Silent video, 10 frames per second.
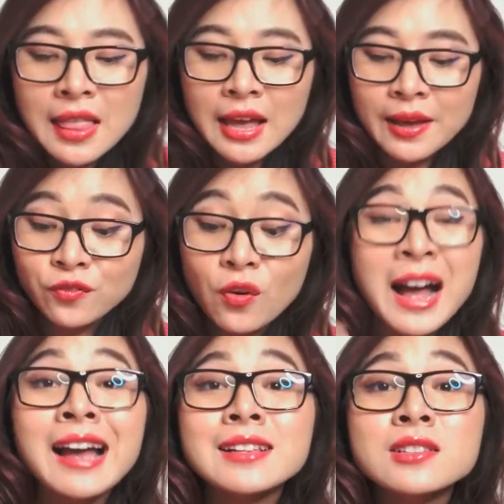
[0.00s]
And for
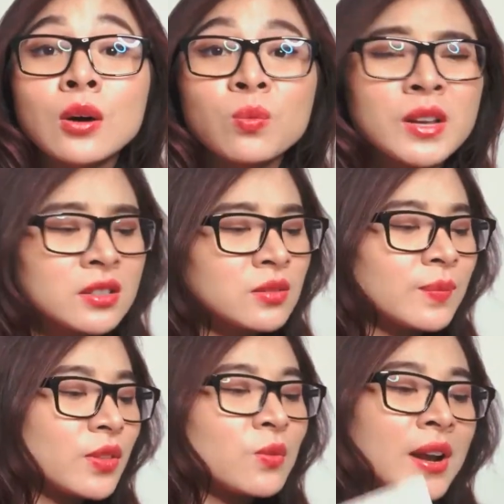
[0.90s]
ISO, because
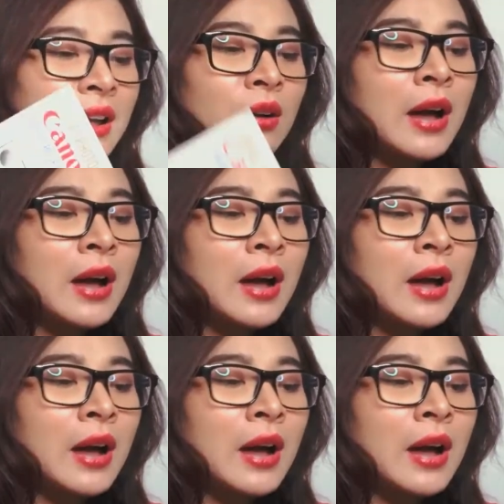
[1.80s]
right now